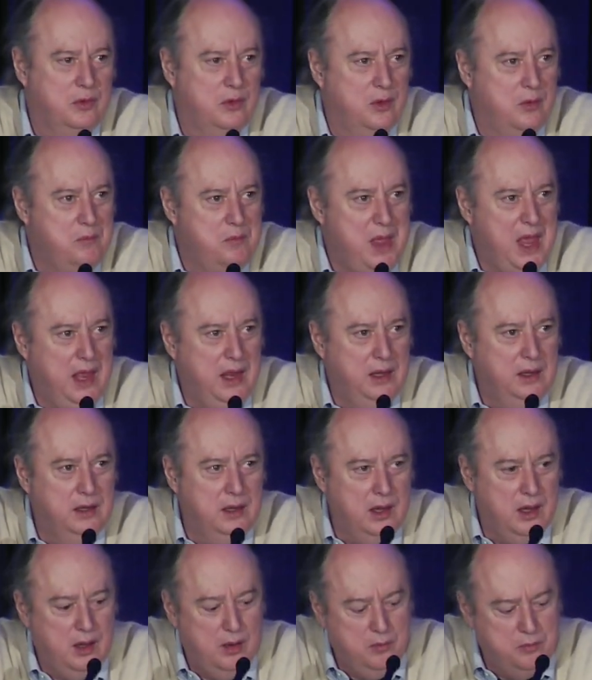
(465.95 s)
the main
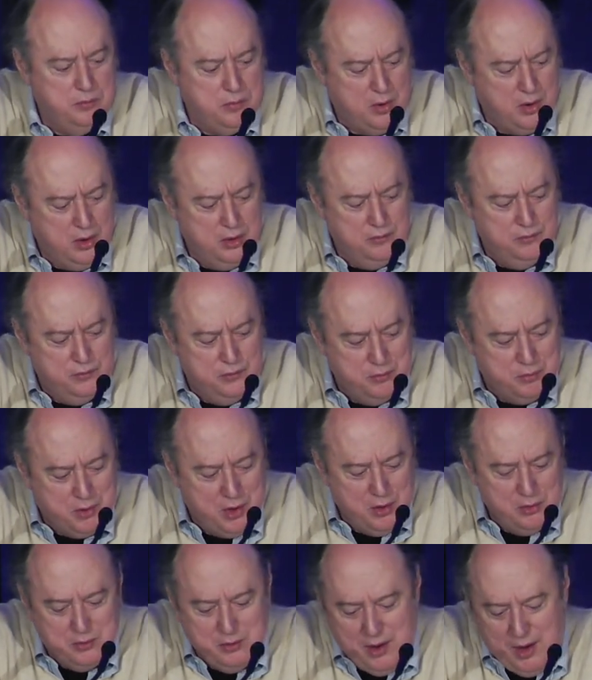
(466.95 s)
uh, part of the
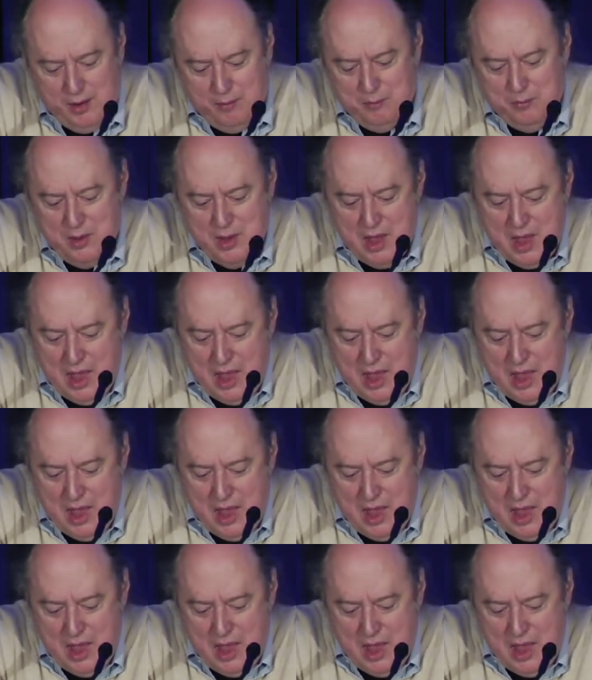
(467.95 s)
program.